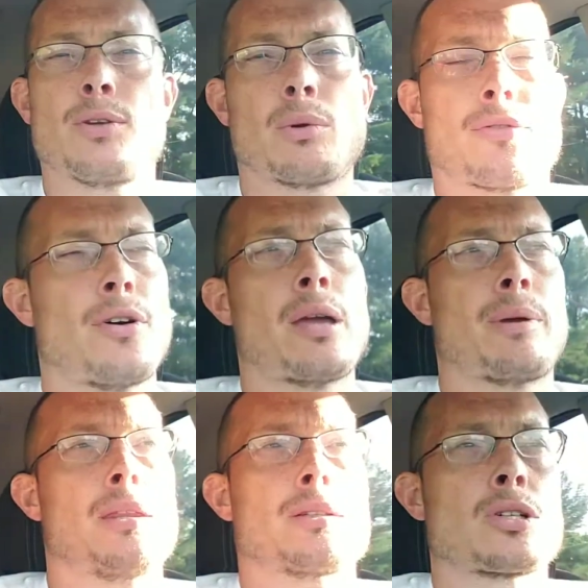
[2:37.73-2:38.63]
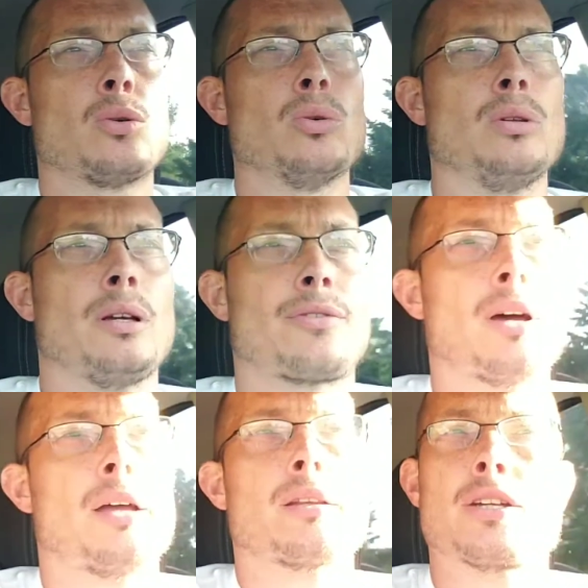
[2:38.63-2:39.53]
you want to fight me, that's cool. If
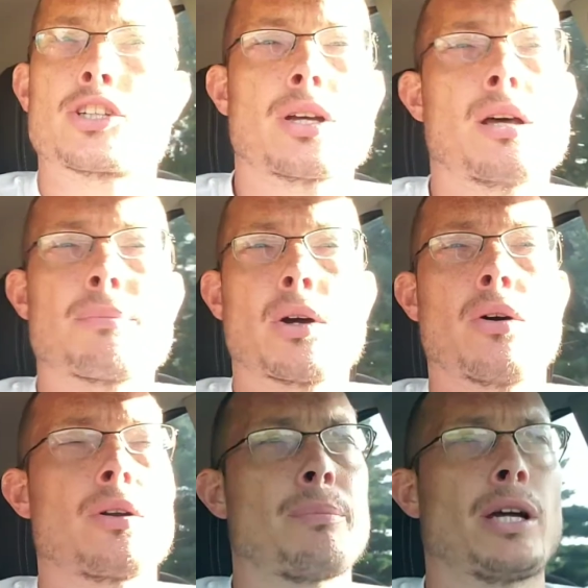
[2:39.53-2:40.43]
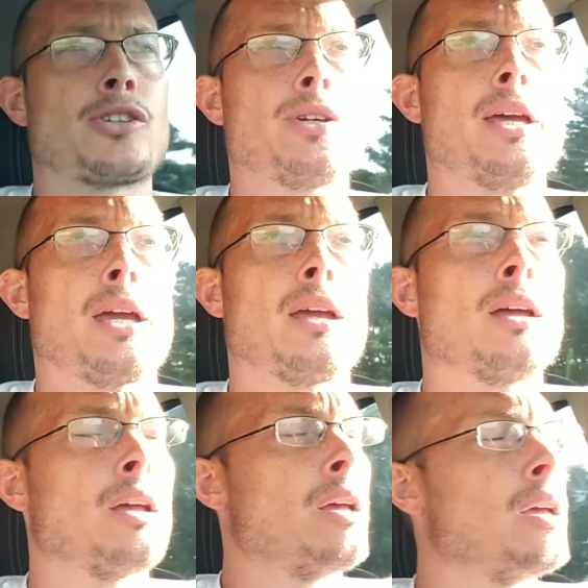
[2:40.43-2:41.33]
not, like, shut up, go on about your day.
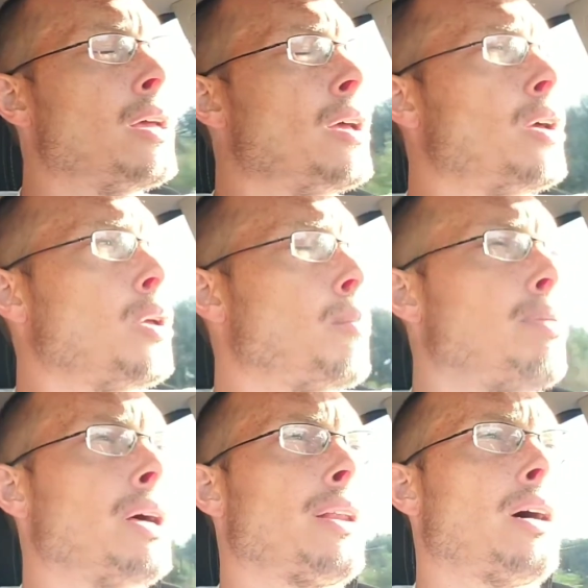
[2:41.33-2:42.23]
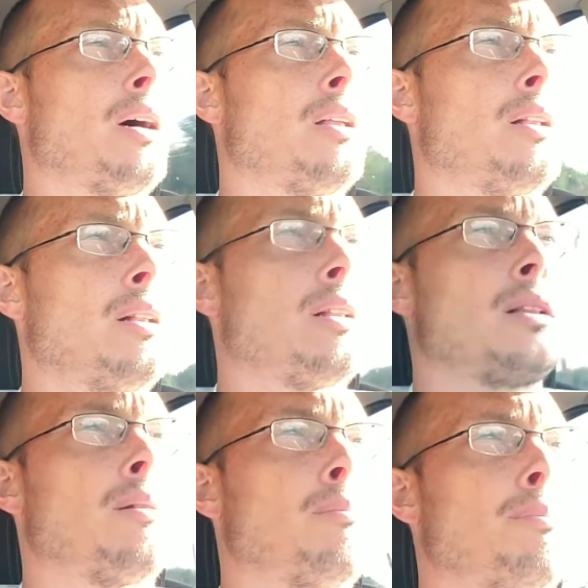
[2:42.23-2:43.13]
But
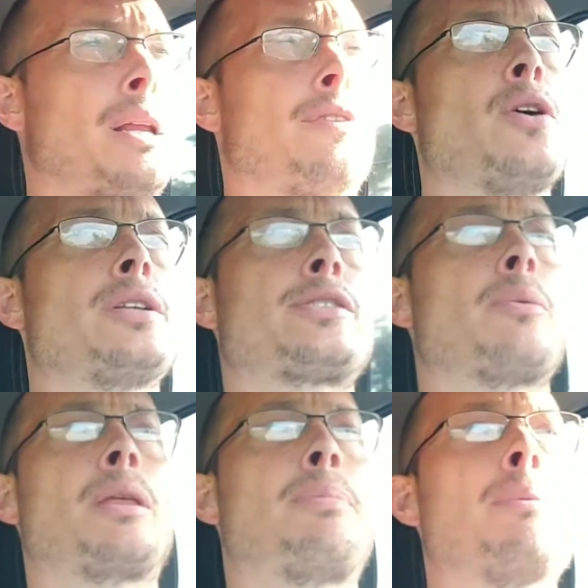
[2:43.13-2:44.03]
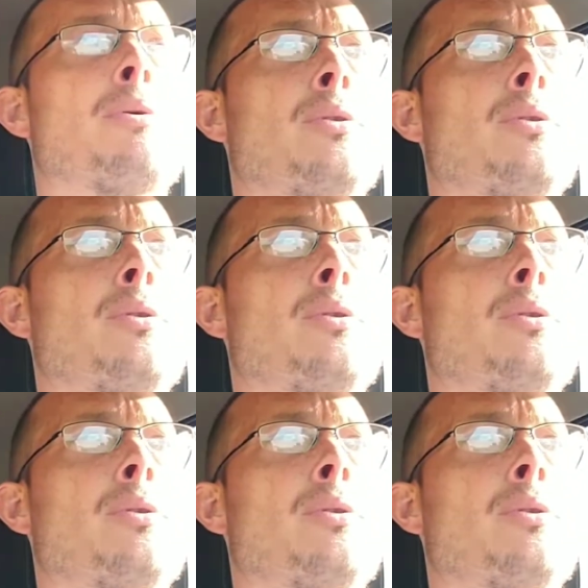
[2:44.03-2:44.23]
I've noticed so many people,